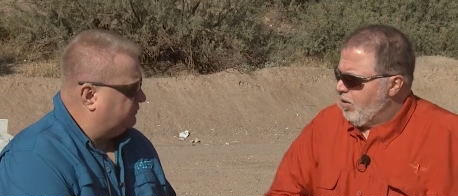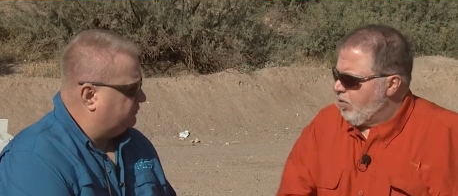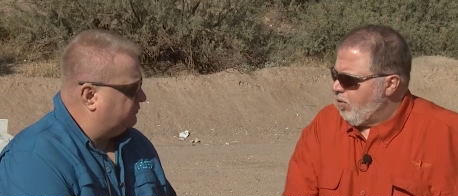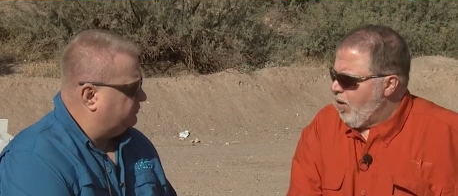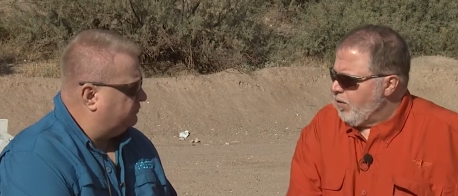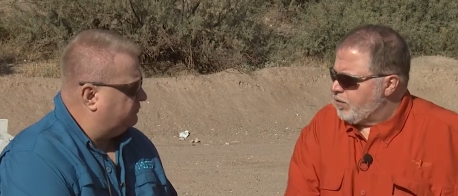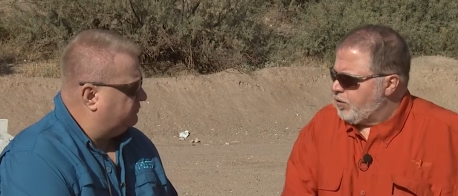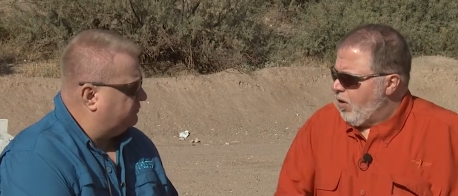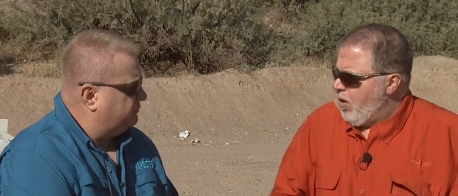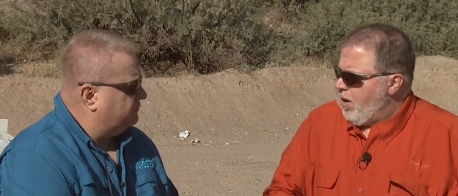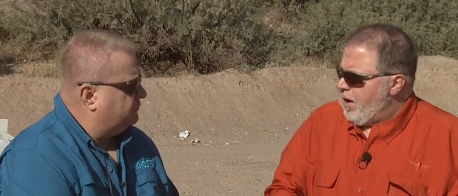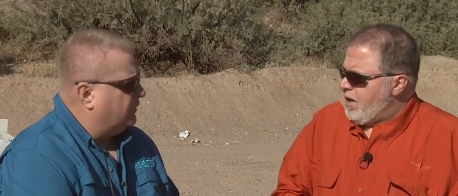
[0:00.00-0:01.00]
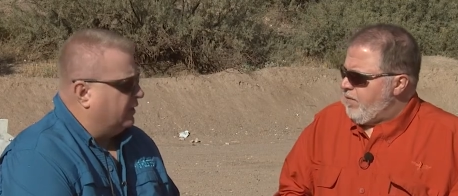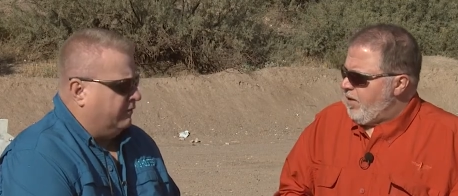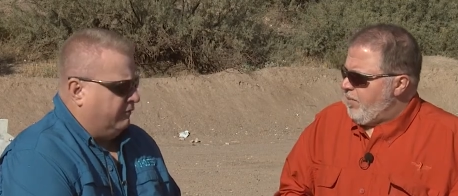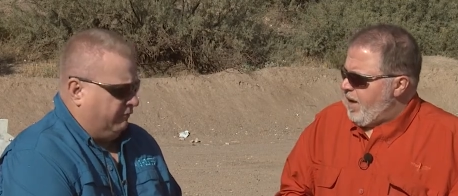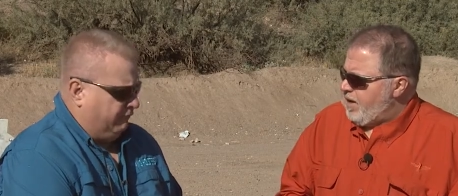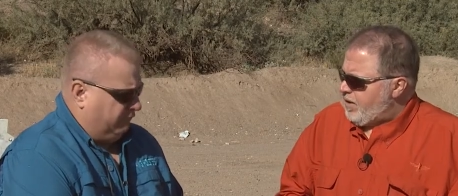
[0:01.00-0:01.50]
Speaker 1: cross draw, and even
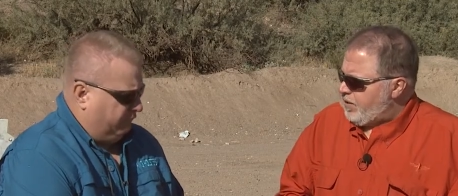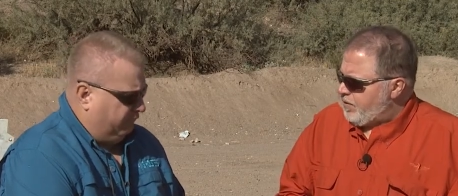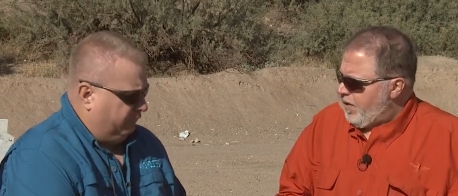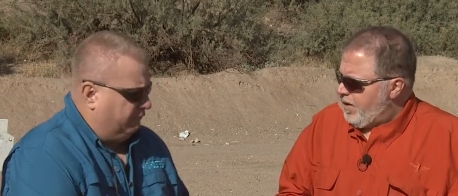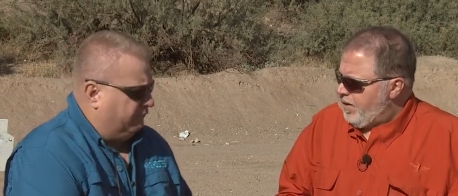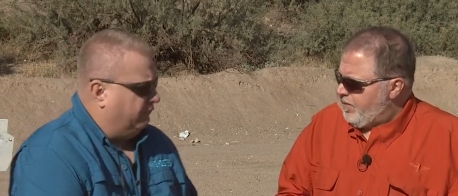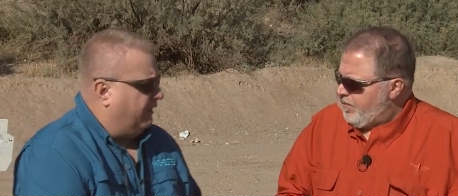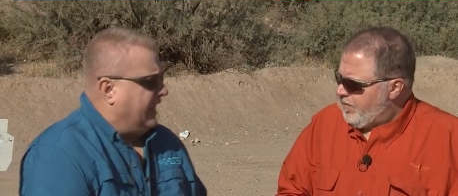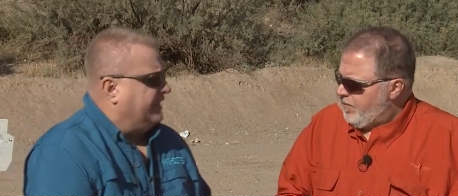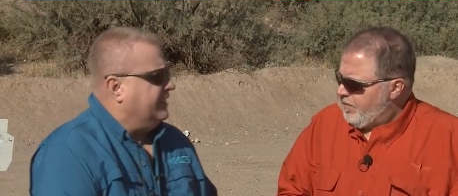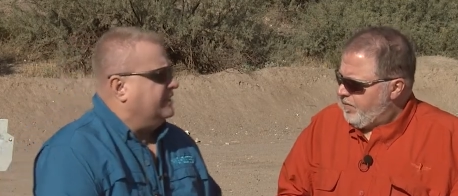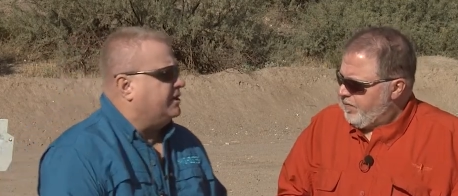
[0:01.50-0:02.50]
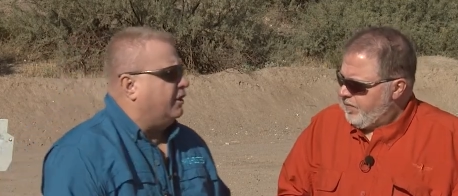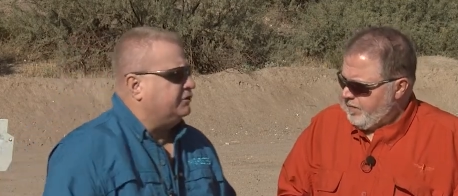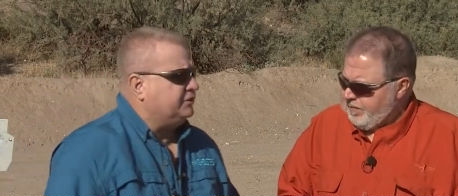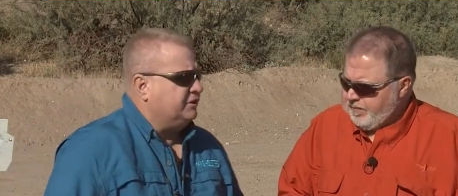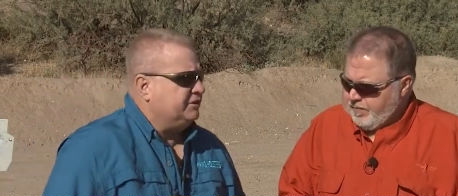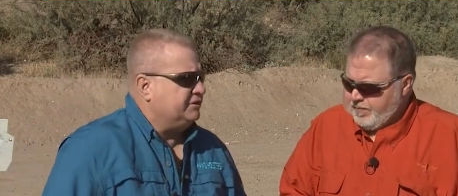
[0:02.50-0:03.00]
appendix, right?
Speaker 2: Right. These
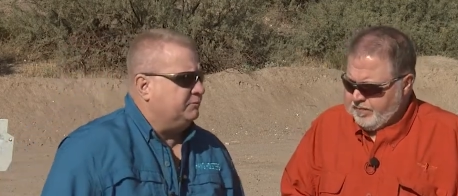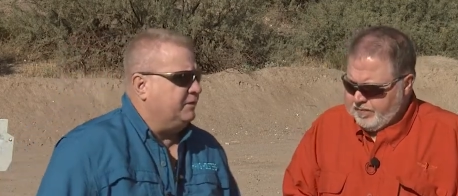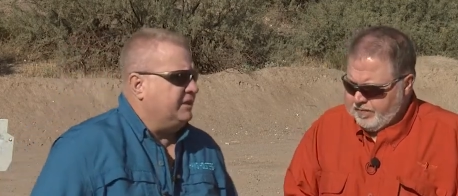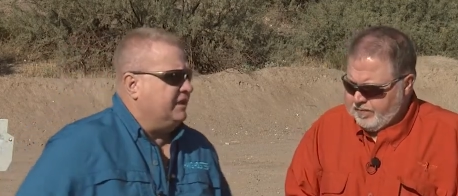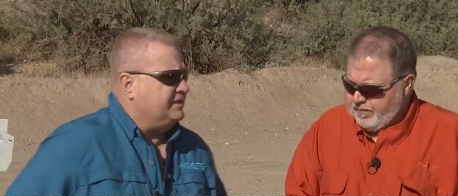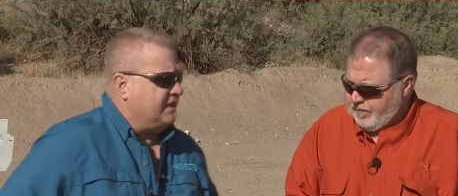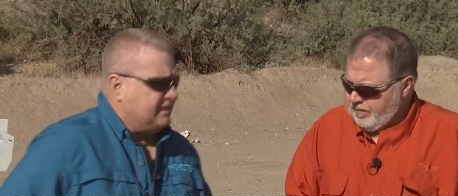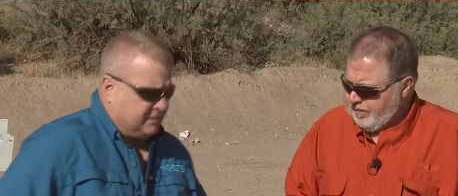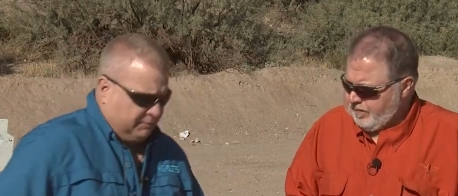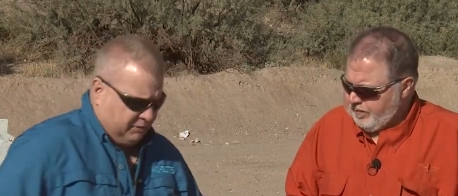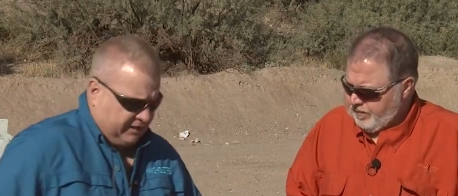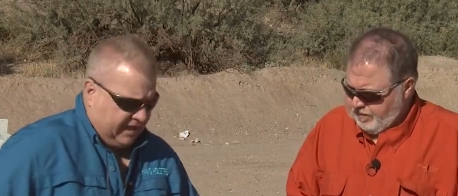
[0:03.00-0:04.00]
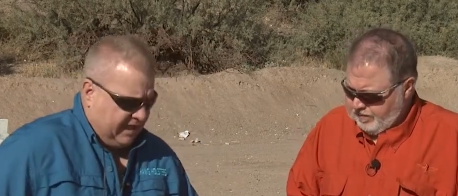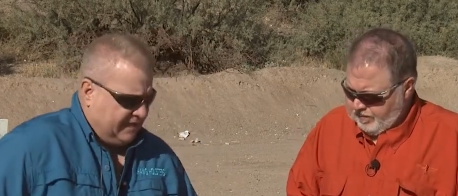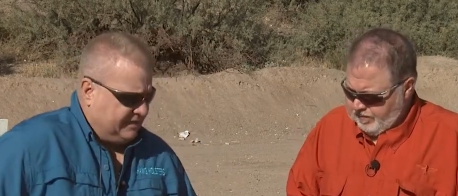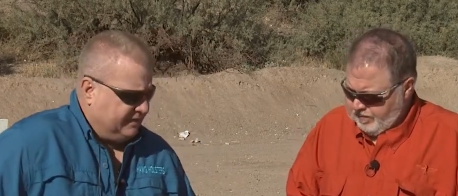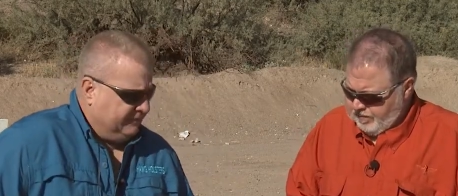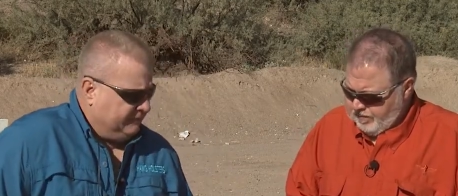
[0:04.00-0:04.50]
holsters with the adjustable
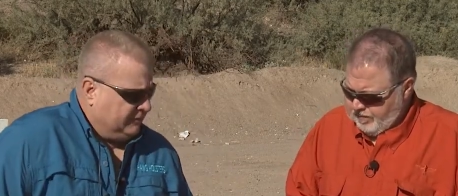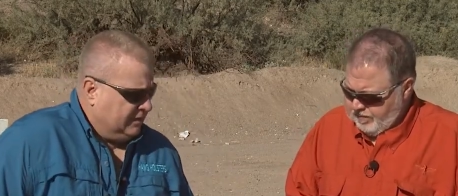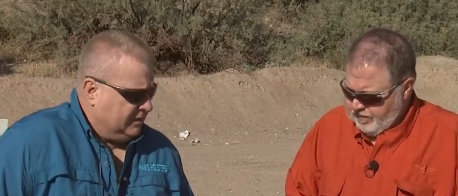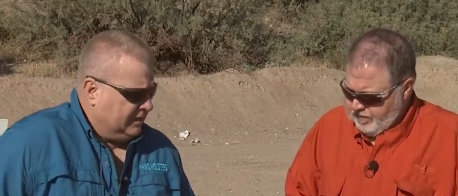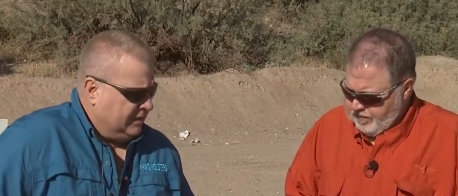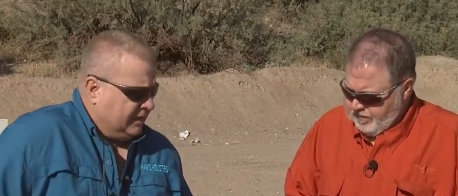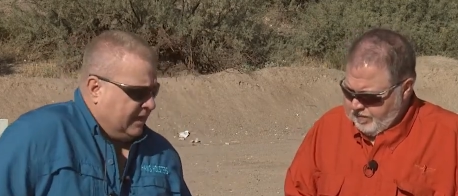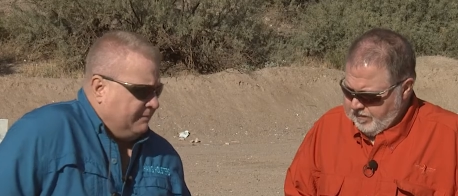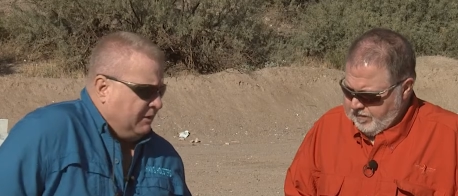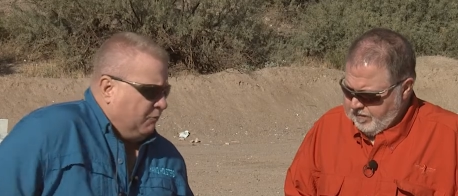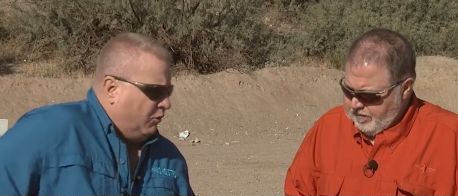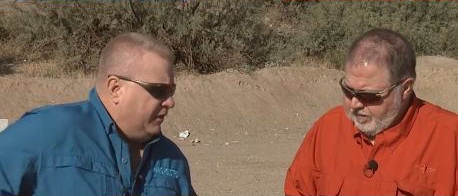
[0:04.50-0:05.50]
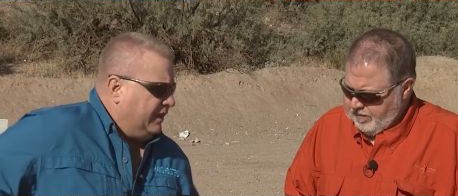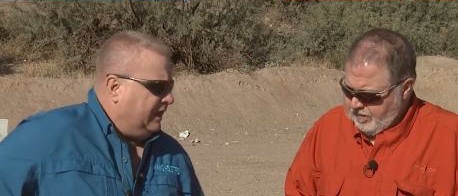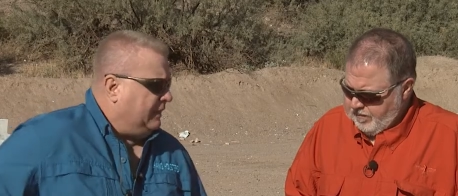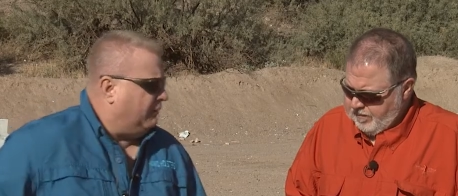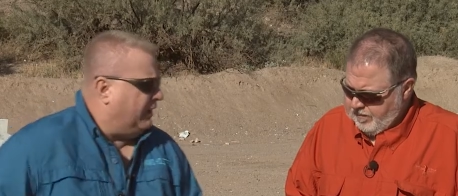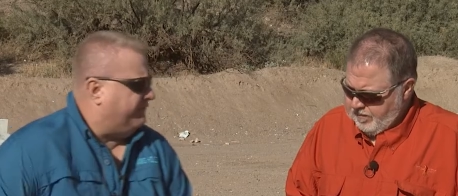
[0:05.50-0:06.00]
cant can be worn
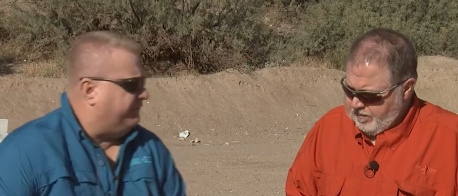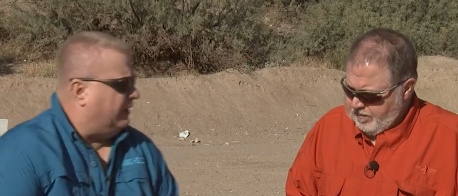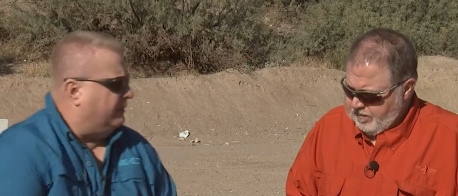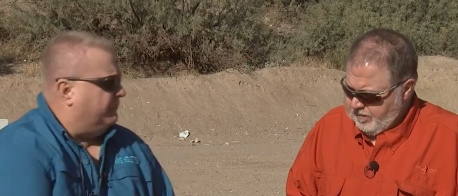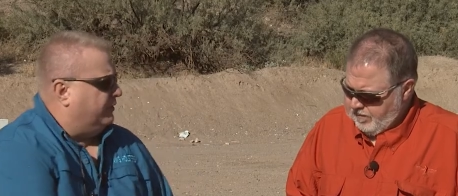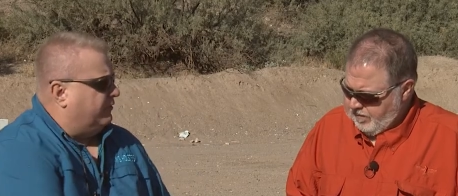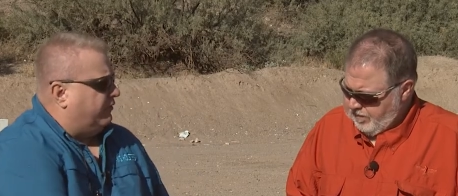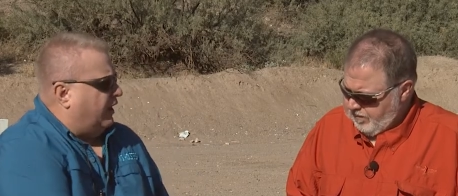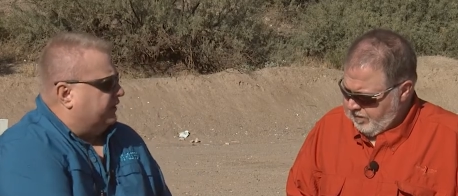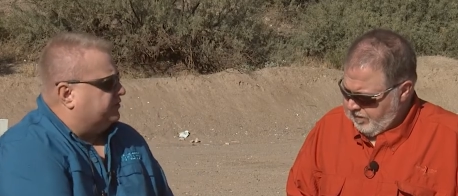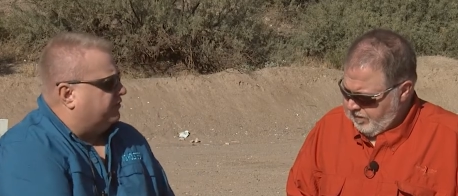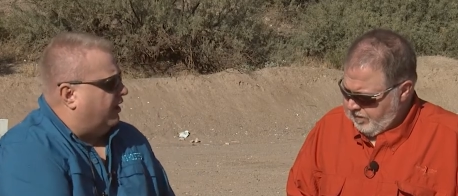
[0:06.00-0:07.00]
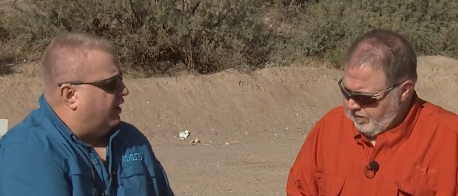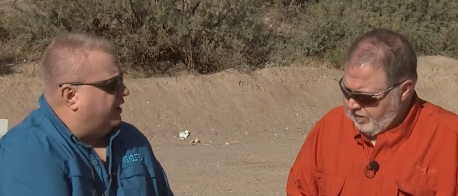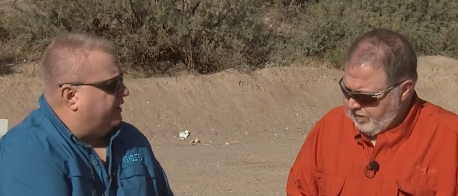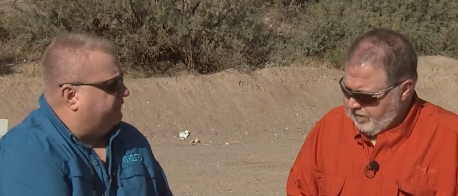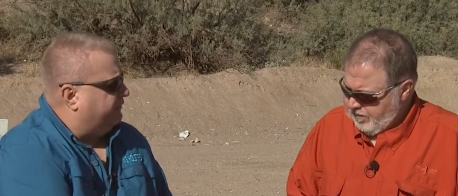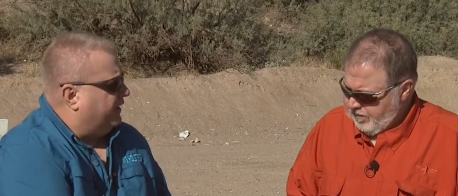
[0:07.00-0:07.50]
anywhere from cross draw
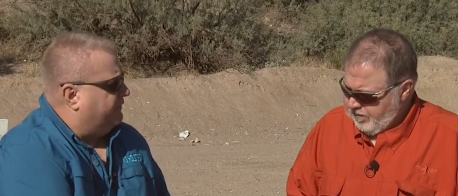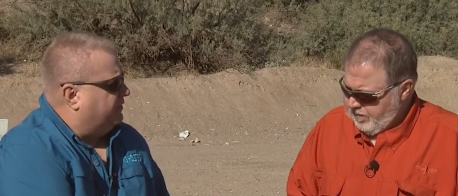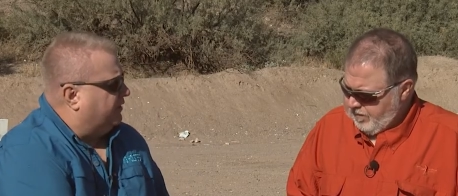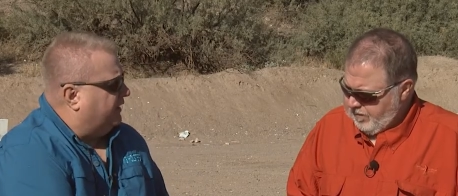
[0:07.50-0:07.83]
in front of your